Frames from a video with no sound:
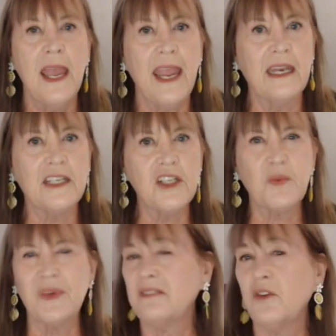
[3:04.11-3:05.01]
And it
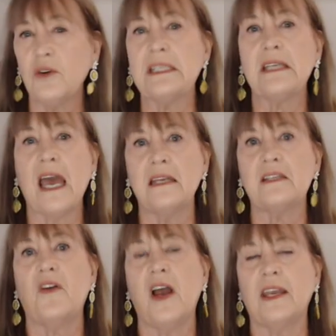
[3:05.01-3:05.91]
just wasn't very
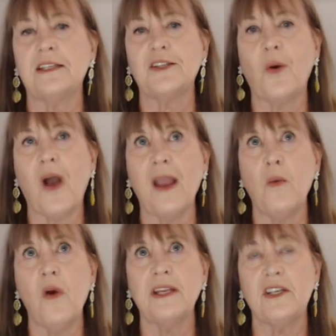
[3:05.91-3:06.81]
satisfying. So I
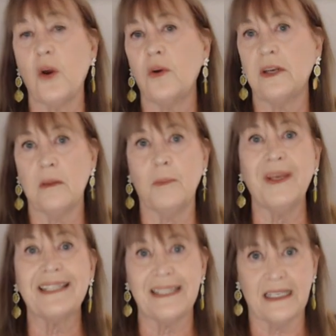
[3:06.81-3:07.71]
wanted to go into the
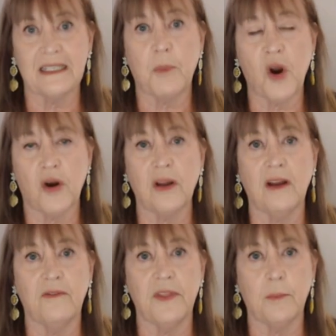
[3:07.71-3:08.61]
business part
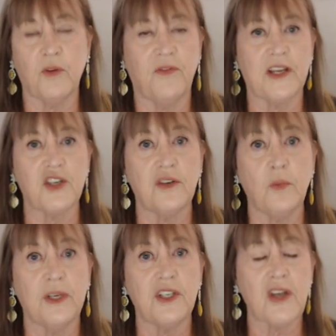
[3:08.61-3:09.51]
of the profession,
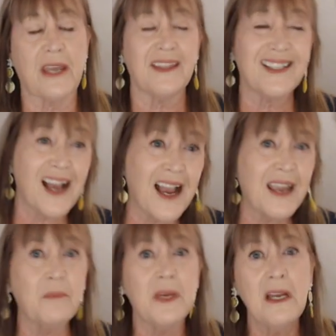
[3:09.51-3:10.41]
which at the
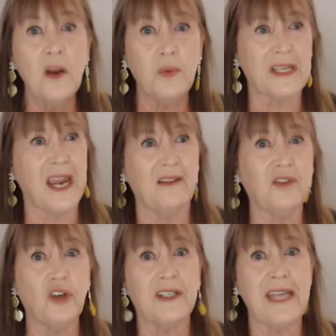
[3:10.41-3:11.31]
time was kind of
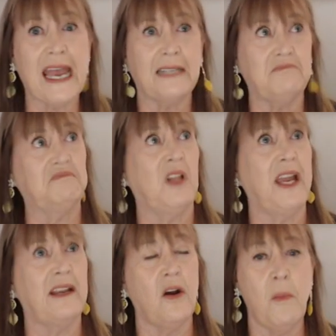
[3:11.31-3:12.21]
looked at
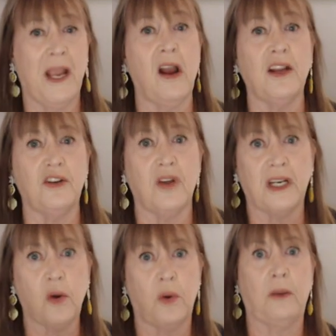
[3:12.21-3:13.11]
like, oh my God, you're
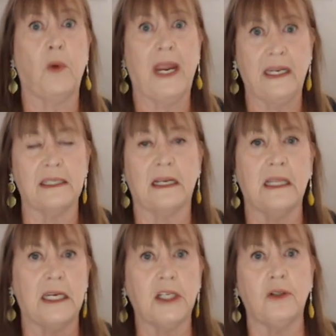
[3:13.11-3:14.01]
not going right into
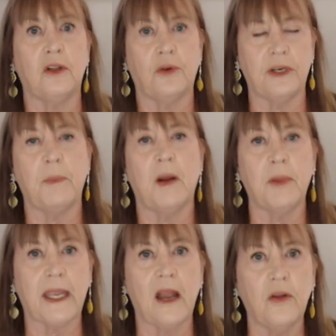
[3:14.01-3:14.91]
clinical or into
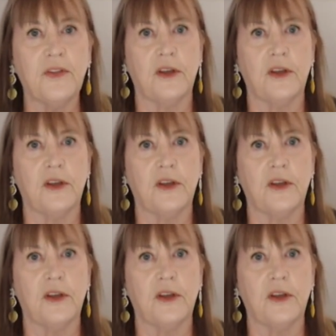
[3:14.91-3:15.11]
public health.